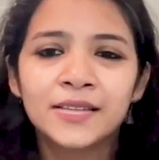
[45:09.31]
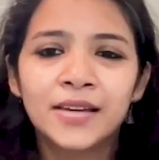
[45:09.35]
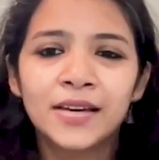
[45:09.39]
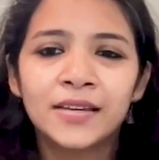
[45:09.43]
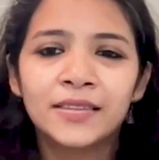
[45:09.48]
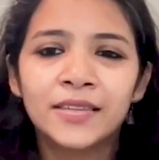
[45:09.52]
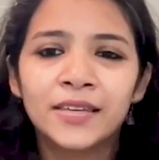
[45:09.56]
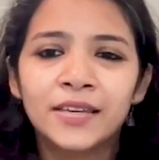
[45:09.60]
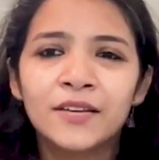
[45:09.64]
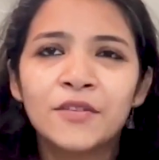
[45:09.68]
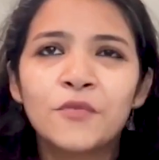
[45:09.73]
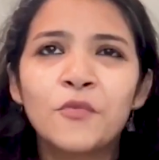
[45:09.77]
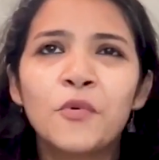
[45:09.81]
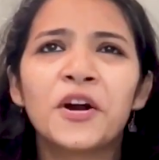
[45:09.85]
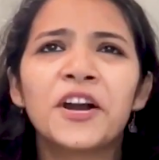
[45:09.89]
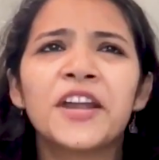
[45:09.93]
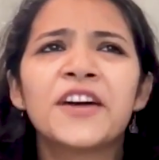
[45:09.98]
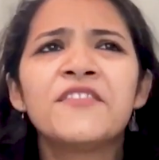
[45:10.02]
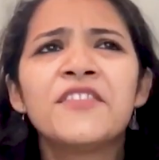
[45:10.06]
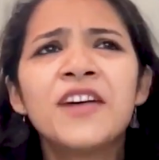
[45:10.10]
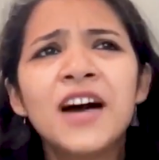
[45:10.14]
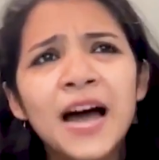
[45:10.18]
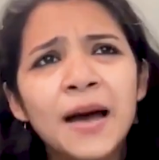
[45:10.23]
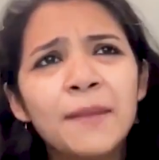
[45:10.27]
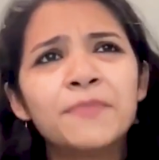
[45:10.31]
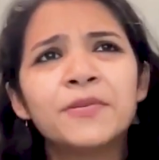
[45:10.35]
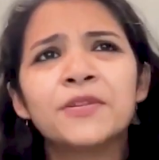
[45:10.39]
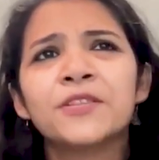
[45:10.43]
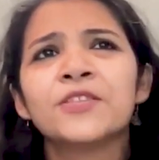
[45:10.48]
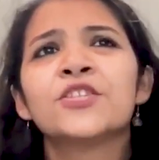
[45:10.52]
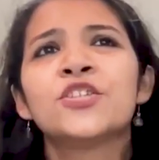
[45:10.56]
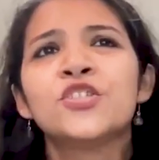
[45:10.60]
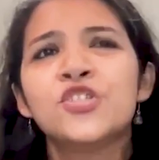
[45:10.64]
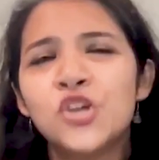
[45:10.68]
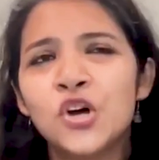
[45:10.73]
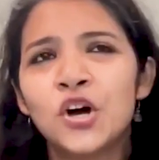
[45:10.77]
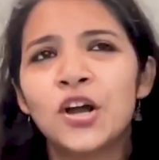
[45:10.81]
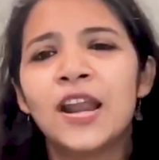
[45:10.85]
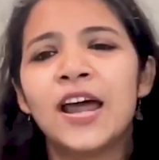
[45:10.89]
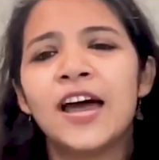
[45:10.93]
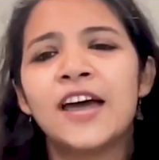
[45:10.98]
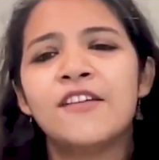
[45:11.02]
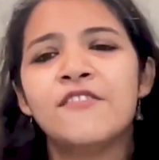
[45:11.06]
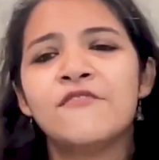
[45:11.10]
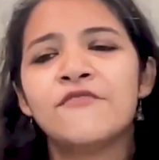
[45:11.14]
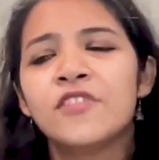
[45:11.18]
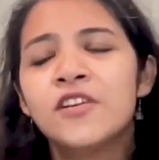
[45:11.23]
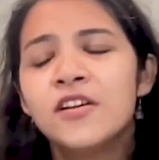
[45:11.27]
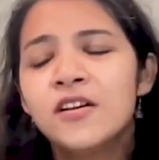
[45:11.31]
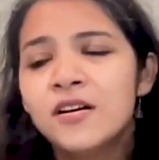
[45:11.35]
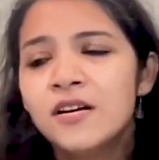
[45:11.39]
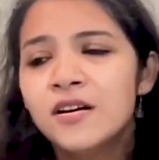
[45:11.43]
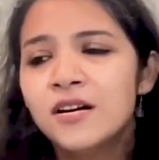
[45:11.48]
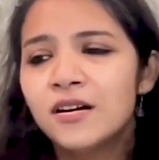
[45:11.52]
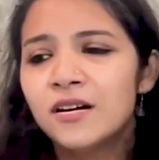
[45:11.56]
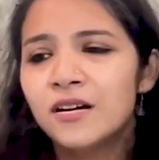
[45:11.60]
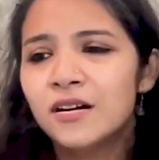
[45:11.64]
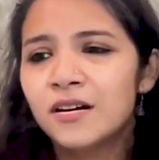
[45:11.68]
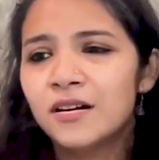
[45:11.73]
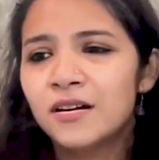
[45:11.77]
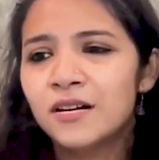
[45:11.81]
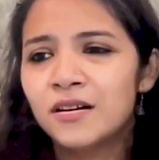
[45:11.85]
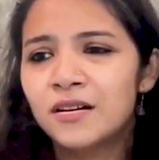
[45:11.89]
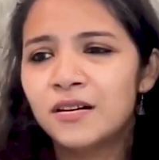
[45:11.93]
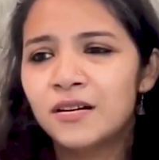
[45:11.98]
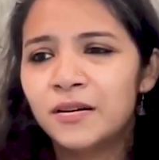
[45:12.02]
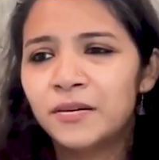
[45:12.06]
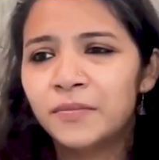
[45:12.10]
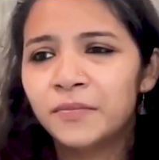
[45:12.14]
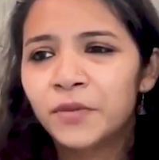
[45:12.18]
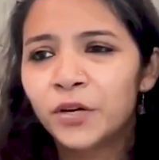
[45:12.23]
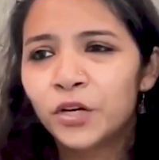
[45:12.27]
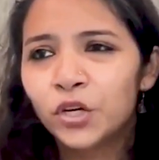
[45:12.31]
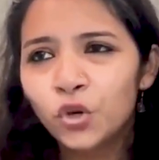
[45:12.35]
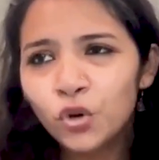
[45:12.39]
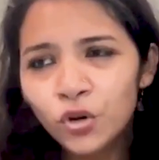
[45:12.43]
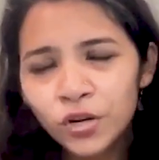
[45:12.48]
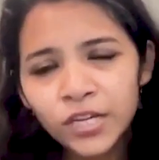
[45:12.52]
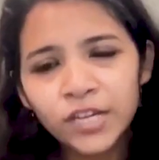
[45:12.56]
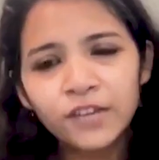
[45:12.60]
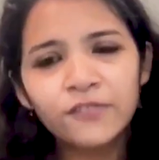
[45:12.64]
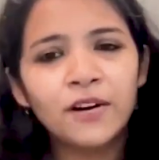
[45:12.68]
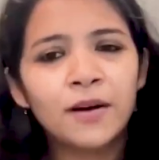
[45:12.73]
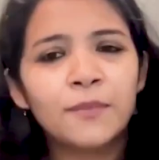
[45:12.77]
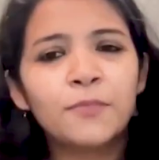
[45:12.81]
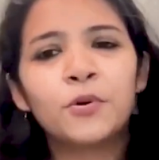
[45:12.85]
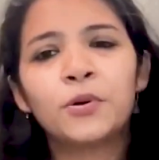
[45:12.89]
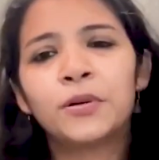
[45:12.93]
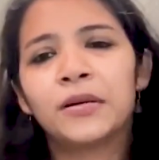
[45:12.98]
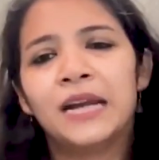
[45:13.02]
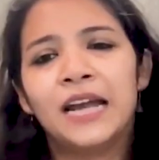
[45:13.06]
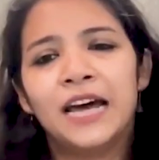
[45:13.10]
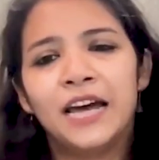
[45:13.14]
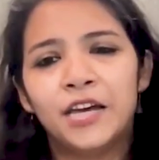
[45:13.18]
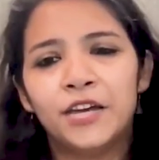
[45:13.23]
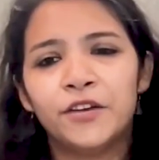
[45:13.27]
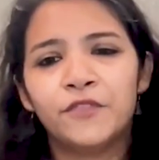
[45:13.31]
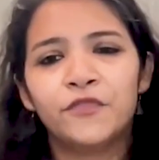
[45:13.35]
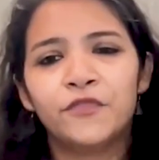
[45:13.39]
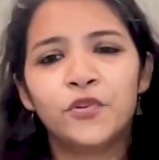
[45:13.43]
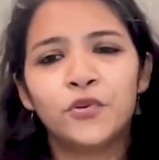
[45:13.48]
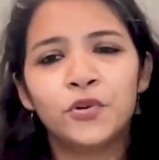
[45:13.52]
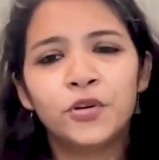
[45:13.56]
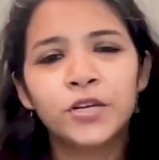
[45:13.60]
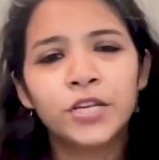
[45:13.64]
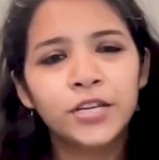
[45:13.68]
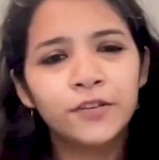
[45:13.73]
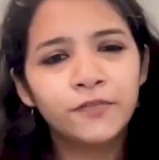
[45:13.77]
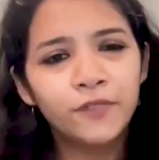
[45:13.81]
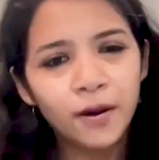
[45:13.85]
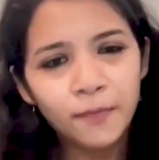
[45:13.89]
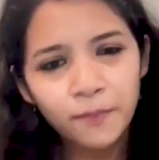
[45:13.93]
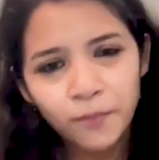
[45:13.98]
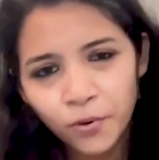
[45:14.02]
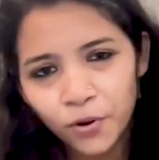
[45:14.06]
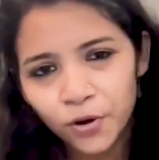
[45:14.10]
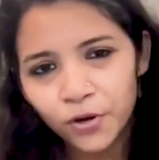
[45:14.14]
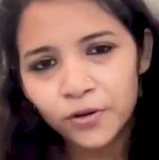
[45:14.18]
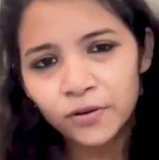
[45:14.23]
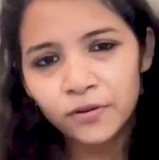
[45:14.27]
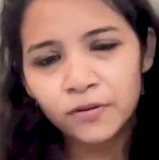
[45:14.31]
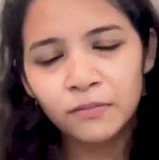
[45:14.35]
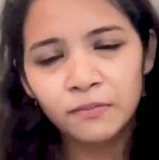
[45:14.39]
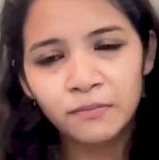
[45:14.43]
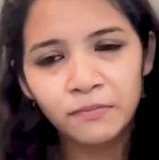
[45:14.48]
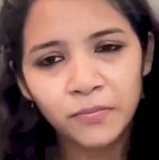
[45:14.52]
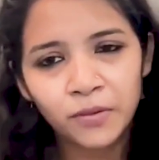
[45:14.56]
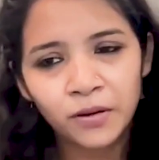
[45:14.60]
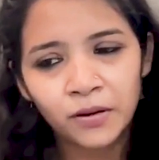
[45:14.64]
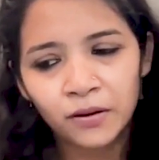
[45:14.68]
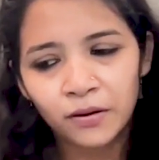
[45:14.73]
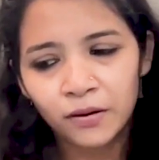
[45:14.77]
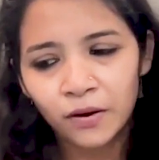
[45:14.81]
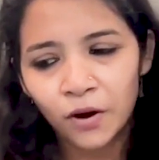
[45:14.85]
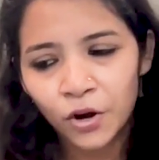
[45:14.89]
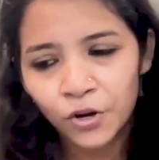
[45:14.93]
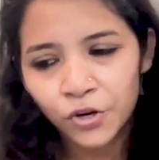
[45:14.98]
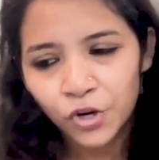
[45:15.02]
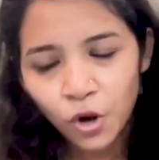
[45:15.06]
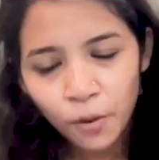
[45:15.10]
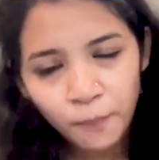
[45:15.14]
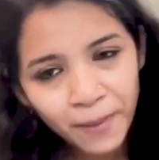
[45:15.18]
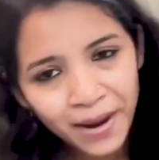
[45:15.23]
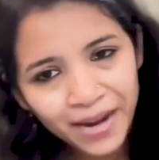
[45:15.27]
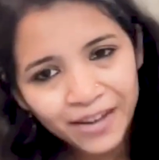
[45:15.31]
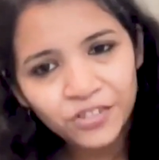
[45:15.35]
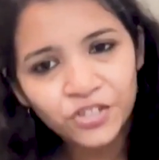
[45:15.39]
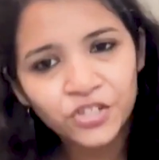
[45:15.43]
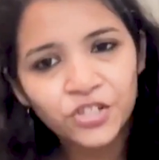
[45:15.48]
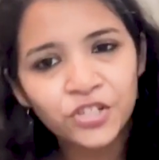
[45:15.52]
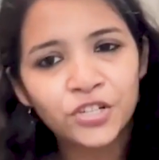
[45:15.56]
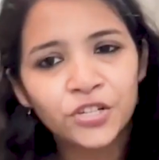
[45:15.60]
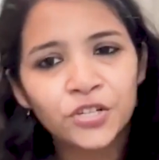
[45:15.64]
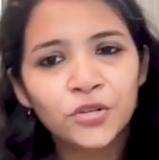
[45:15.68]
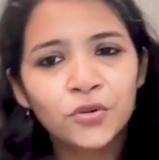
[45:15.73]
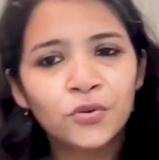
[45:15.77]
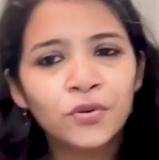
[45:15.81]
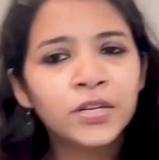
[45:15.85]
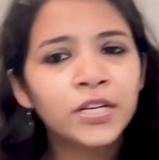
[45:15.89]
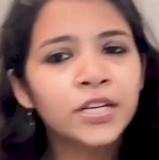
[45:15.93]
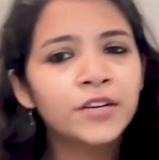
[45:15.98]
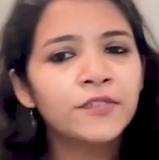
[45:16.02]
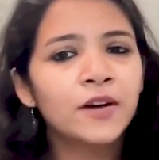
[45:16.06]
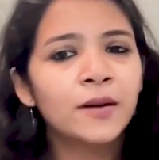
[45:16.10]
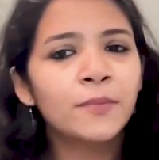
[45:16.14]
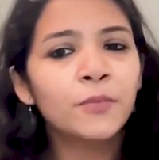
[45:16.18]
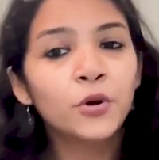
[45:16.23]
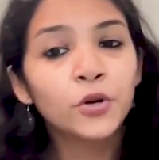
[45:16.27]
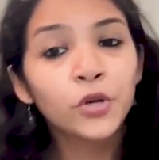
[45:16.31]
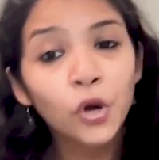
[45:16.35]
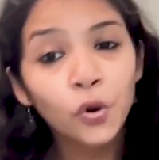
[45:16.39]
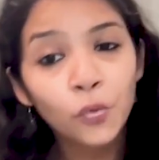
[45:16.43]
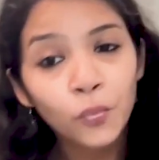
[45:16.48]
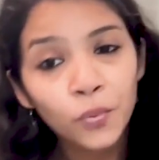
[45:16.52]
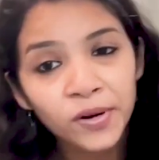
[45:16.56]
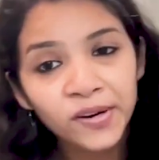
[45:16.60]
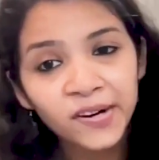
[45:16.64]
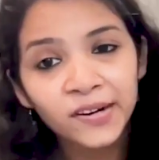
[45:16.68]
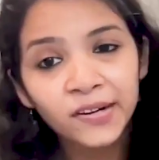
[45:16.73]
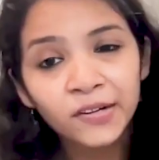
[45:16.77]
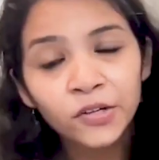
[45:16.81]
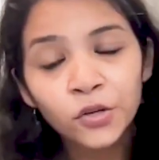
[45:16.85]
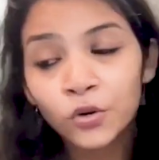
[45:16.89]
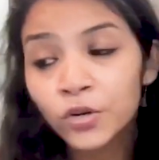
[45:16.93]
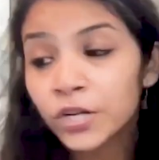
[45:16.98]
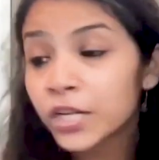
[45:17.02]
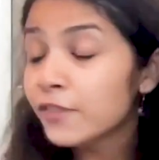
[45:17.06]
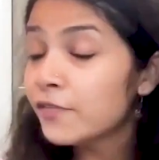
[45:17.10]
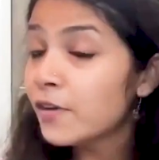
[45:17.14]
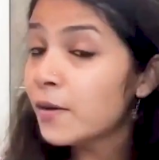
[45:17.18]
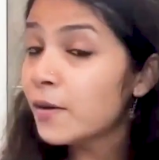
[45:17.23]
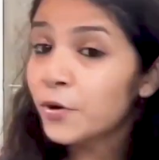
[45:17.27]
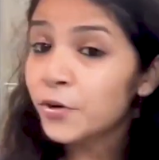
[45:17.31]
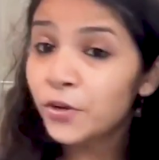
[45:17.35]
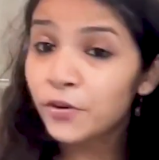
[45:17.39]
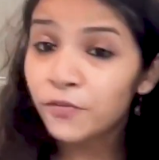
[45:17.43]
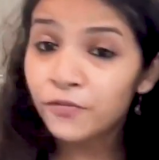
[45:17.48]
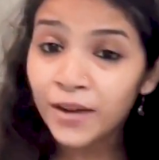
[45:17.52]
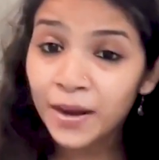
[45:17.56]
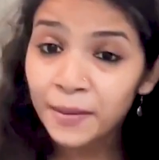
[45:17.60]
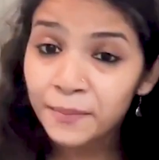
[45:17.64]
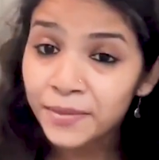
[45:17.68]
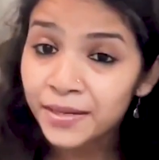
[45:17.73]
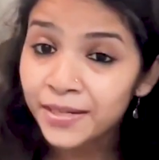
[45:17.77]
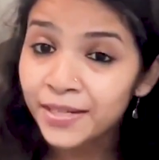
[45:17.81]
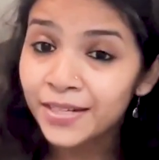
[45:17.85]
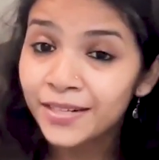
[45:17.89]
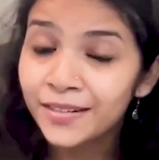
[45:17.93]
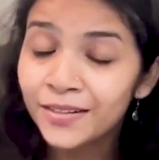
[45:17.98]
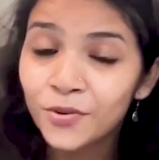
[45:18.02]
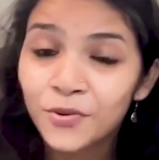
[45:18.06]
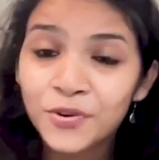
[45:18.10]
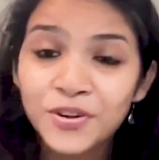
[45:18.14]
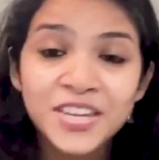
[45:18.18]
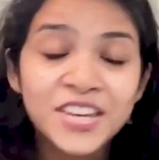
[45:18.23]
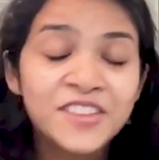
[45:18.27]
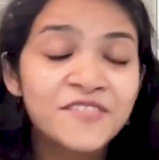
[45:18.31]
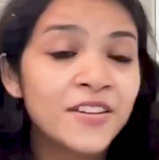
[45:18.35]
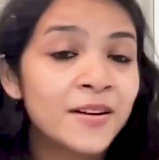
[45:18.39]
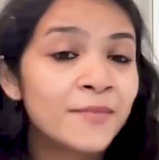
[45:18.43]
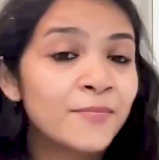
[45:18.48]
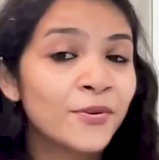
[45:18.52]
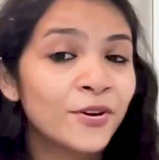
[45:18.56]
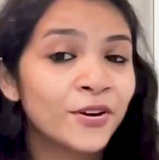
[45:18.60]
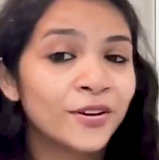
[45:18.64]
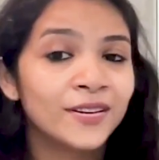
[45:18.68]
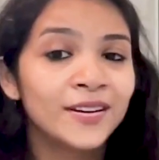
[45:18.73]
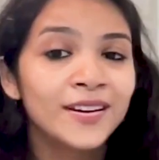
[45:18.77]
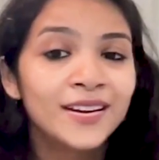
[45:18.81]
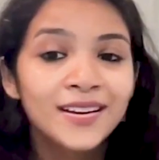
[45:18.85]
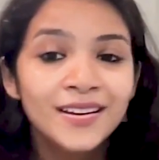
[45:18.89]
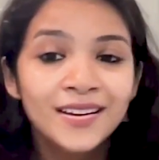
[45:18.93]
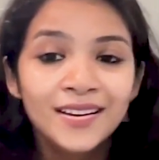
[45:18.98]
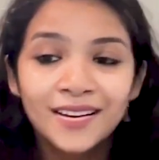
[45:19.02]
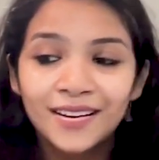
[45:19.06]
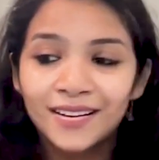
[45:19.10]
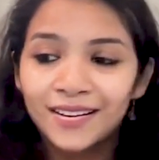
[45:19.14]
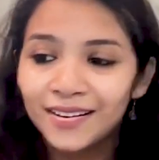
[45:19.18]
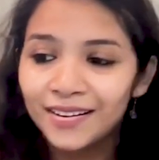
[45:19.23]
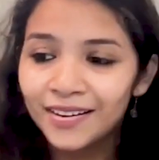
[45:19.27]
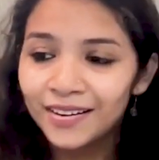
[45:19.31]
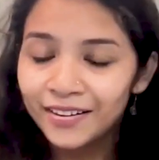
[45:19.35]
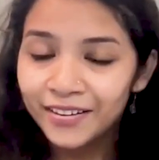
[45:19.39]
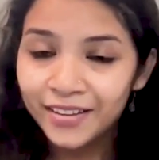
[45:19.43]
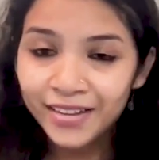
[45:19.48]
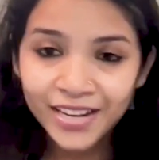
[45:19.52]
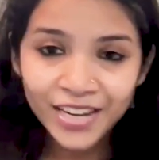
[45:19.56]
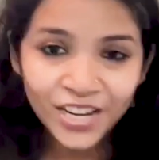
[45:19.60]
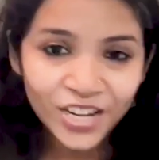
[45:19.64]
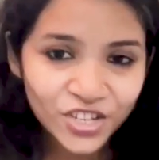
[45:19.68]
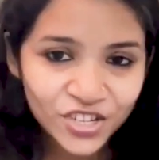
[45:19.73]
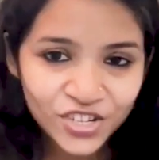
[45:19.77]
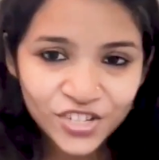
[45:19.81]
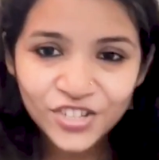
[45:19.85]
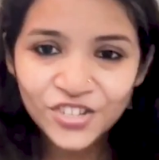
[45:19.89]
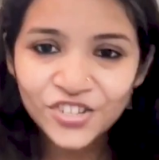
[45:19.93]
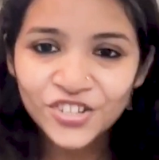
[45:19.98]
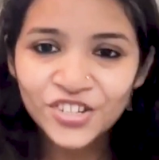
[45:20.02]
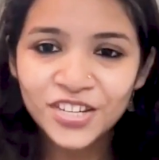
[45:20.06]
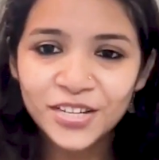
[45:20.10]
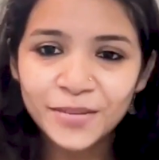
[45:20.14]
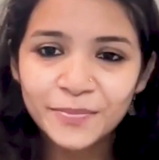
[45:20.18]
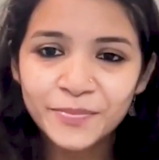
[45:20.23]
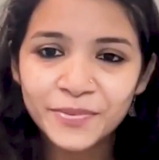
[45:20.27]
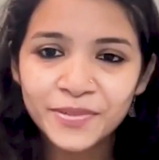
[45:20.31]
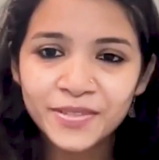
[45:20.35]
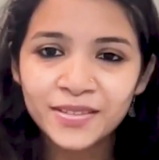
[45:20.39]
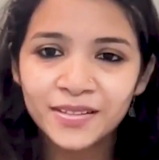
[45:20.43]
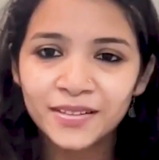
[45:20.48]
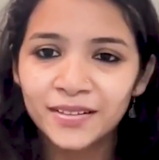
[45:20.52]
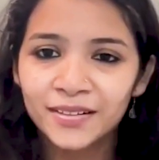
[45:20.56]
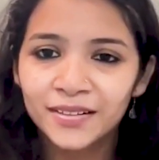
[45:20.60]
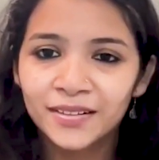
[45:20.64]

I think whatever happens in your life, don't give up on life, don't give up on your passion, don't give up on your work, don't give up on your family, don't give up on relationships.